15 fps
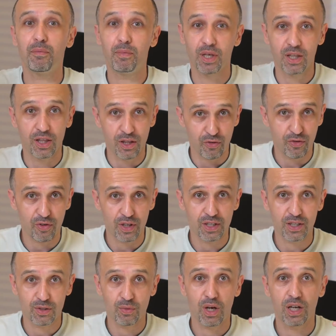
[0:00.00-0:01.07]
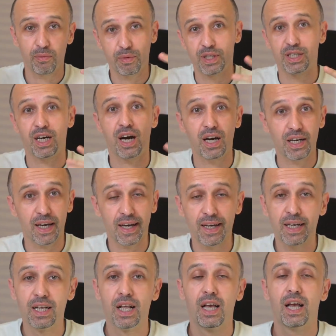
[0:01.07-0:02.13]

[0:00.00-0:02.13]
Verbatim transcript: be different as well, a bit higher.